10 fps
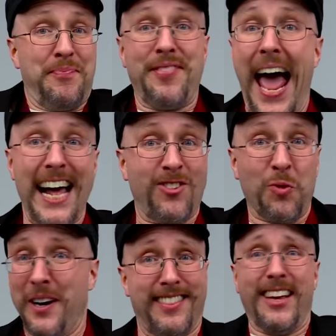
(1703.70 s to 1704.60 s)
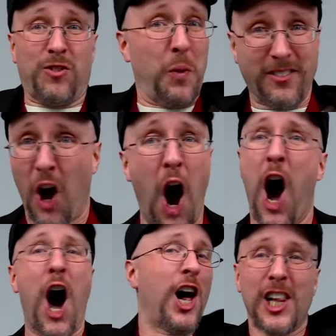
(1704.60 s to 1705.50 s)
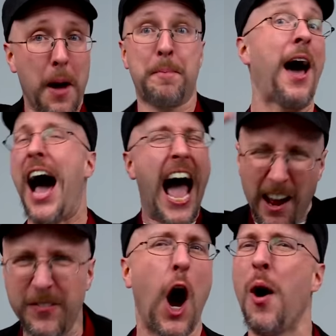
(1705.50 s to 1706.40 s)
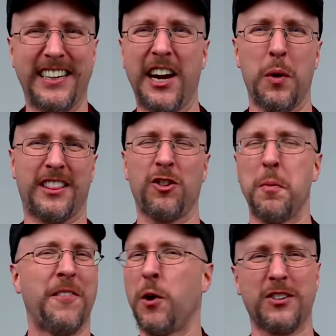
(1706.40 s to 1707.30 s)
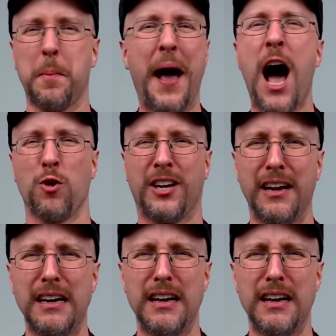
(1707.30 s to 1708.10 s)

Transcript: that's what this was all about. I have no idea what this movie was about.